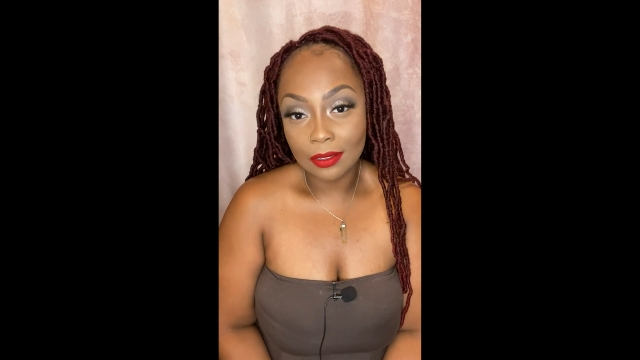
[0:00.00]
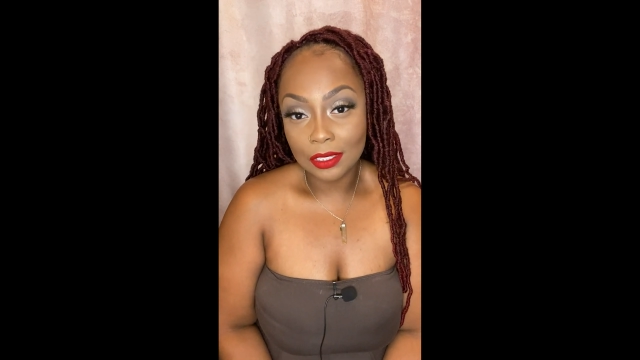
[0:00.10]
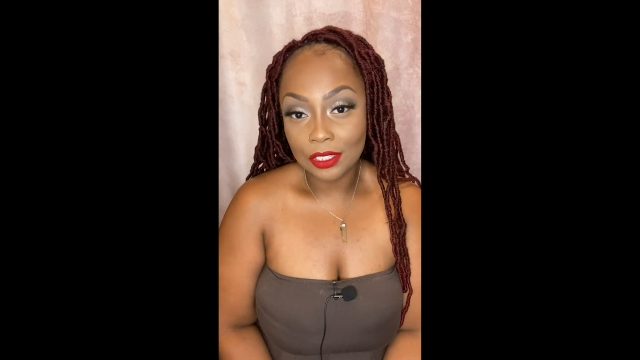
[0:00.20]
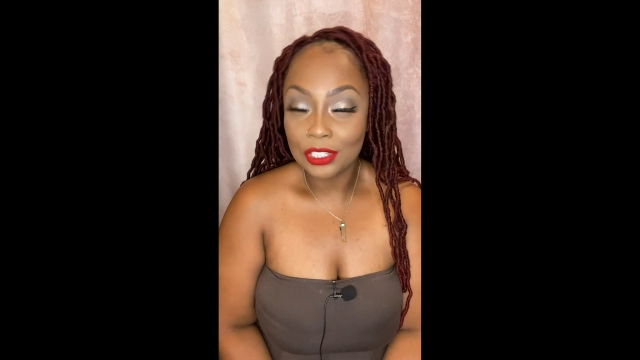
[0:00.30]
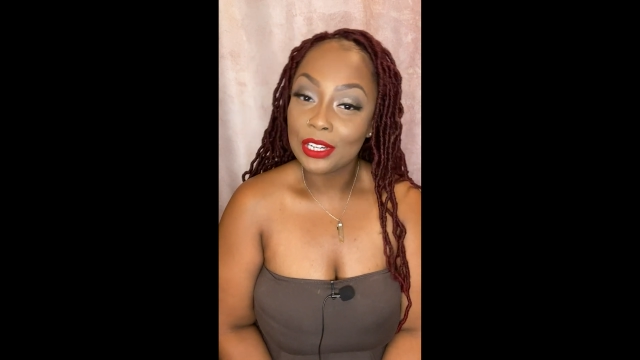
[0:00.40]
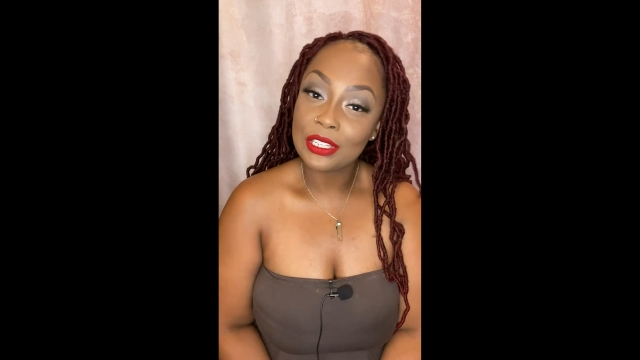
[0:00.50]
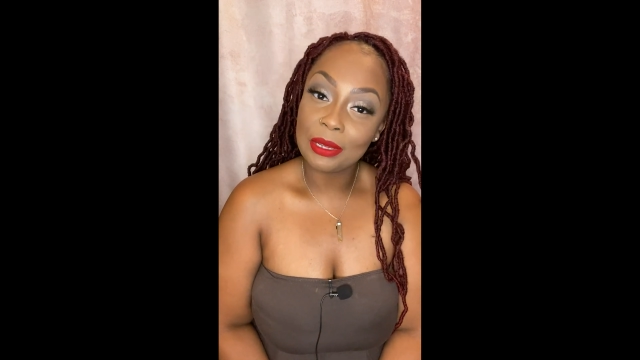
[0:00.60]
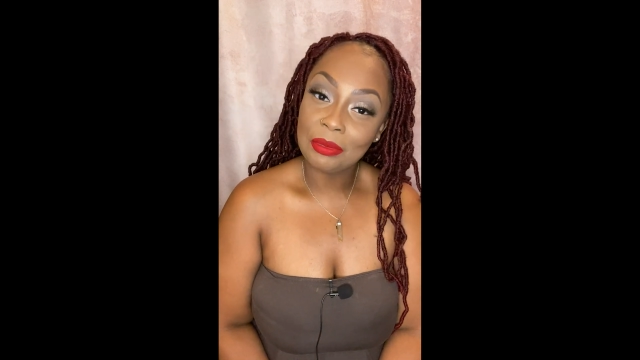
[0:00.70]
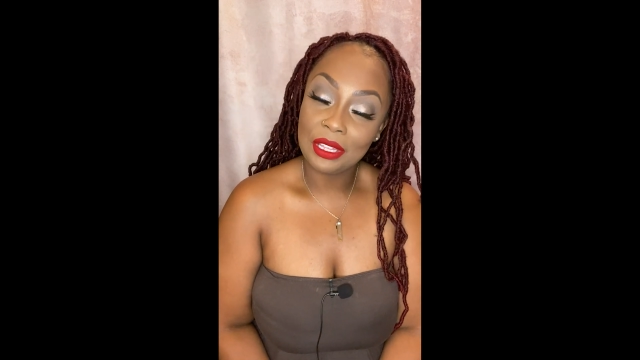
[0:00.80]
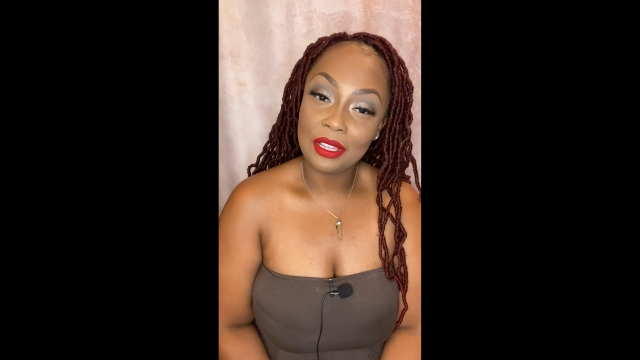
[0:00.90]
to share
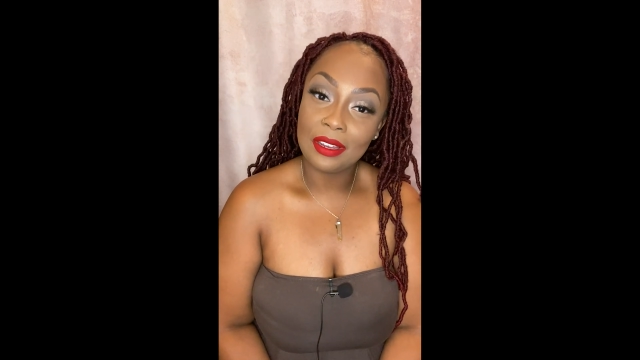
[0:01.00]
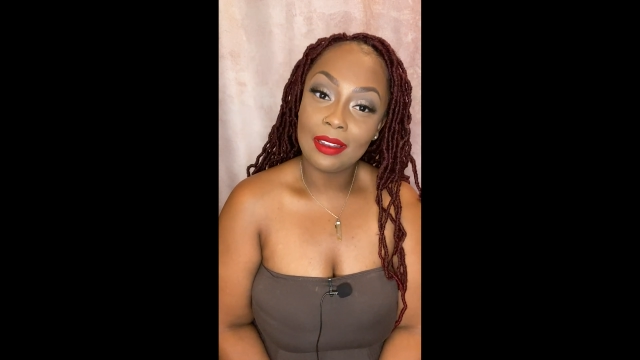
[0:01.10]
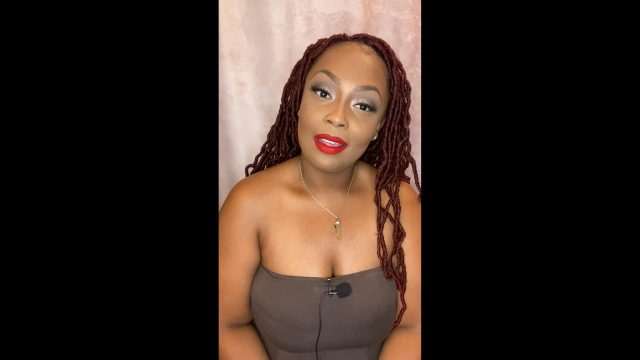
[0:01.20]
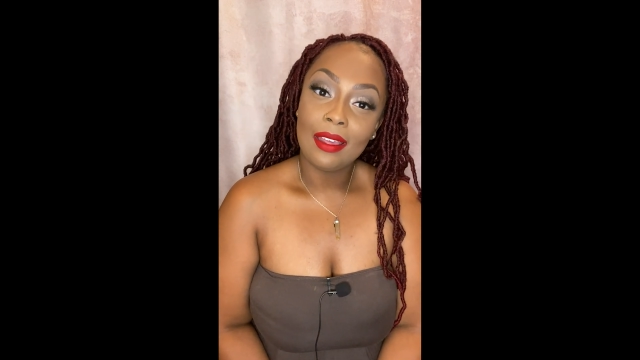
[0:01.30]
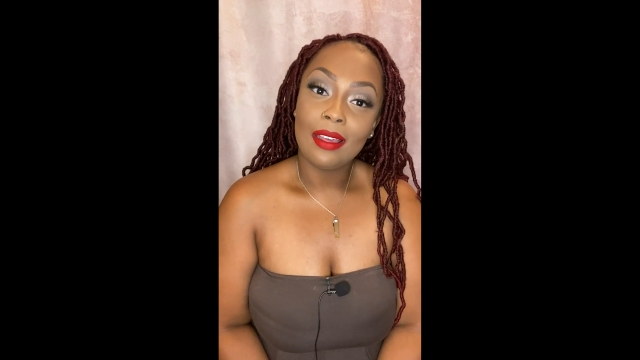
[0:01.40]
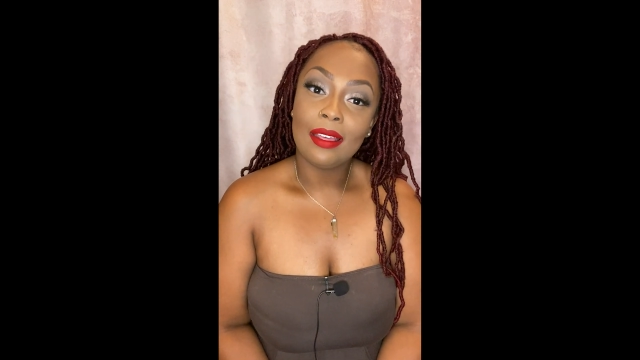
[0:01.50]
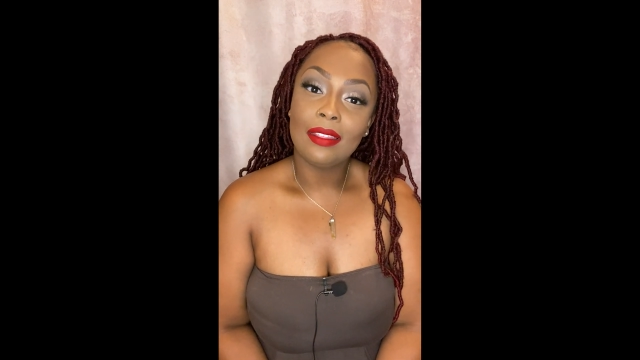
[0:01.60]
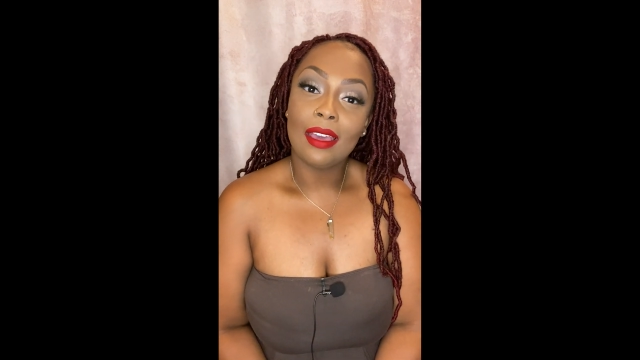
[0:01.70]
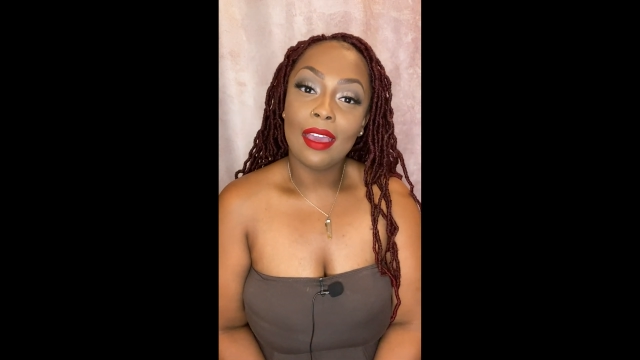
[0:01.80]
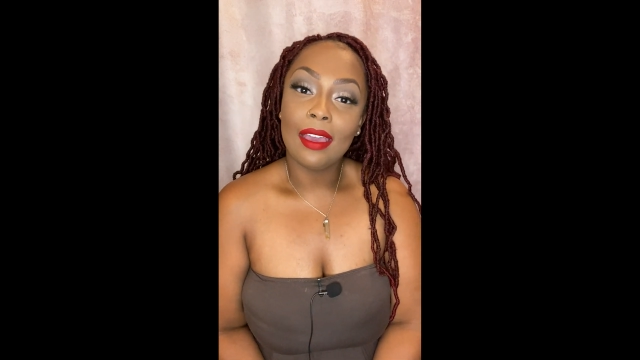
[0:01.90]
something
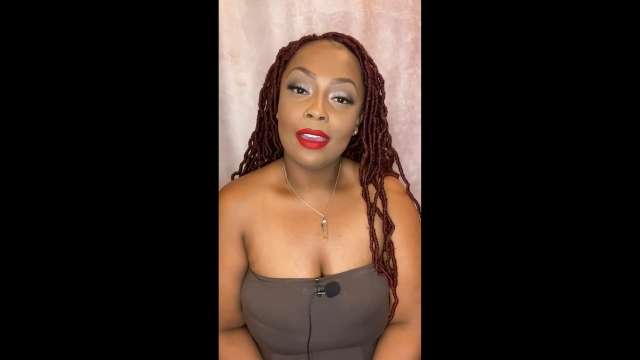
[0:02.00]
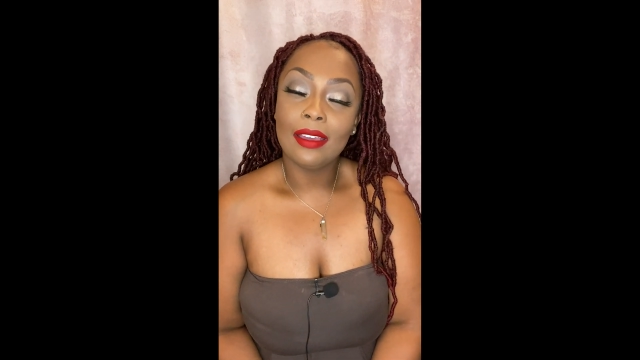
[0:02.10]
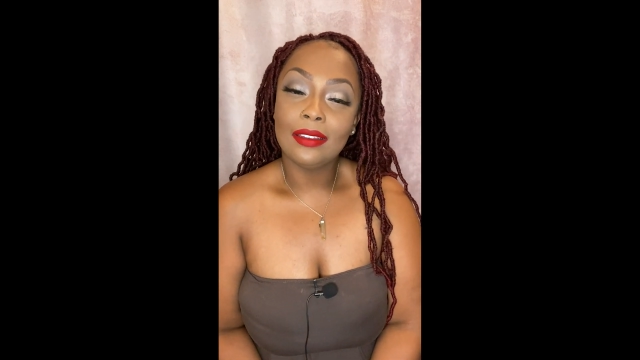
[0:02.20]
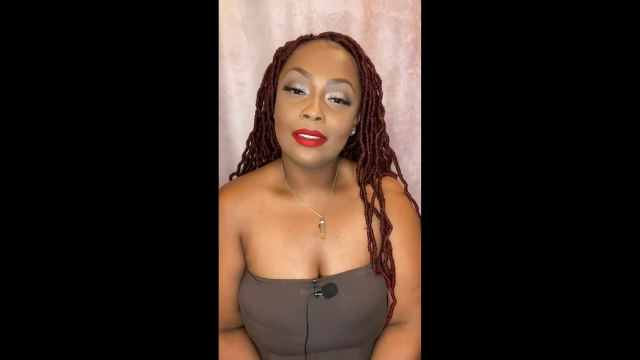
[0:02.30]
that